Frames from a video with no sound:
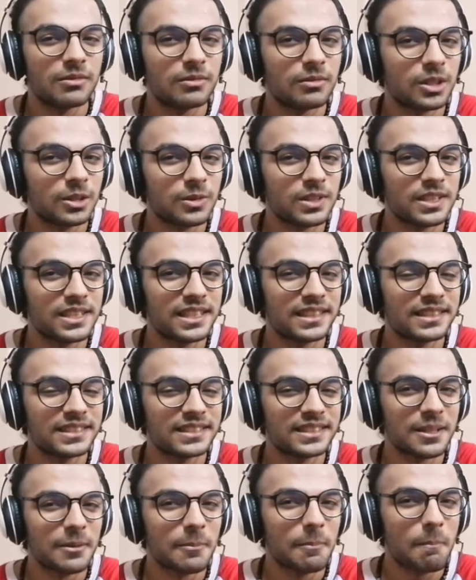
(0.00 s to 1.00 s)
What was
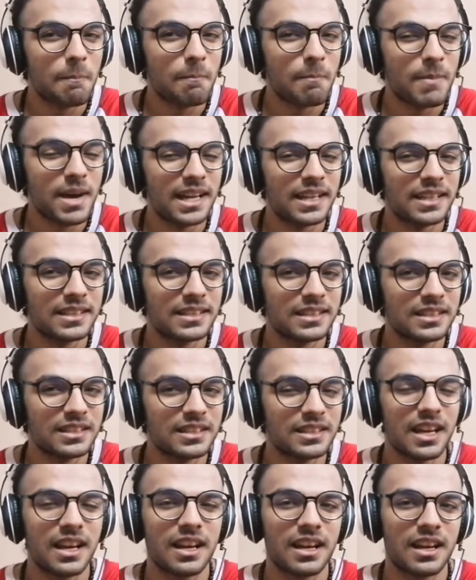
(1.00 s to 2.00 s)
it?
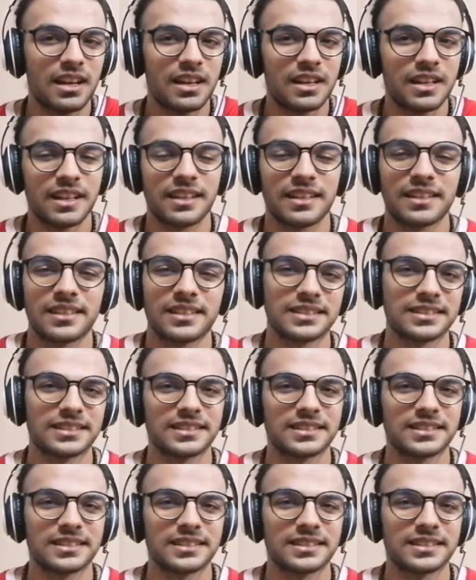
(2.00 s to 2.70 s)
Mangiare.